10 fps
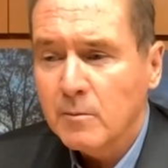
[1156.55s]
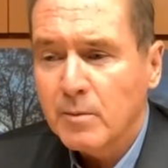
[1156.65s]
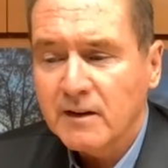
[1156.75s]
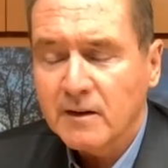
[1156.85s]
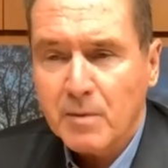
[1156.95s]

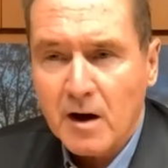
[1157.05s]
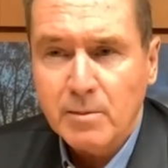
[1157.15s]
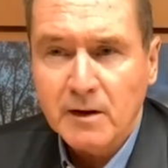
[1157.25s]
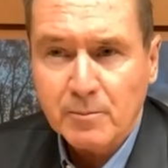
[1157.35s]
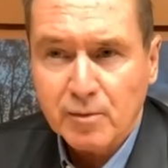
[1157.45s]
but it's a
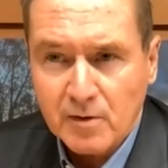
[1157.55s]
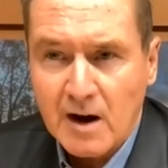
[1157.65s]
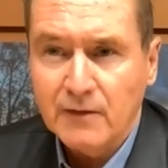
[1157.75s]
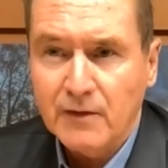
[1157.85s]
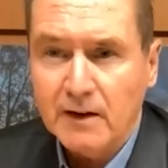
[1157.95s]

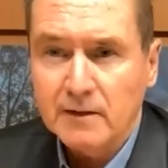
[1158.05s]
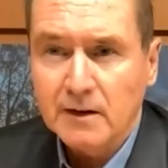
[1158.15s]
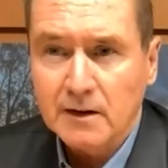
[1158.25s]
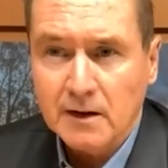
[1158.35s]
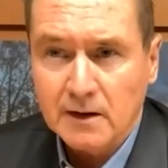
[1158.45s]
public-private
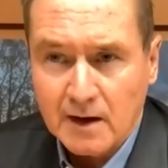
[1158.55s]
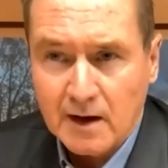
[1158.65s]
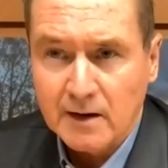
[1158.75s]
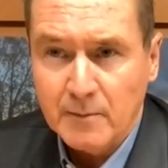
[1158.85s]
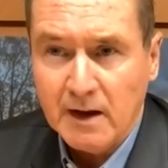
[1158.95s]

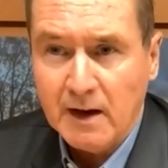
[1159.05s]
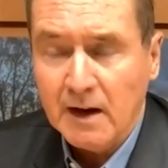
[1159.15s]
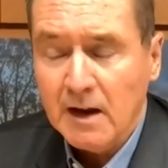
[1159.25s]
economy.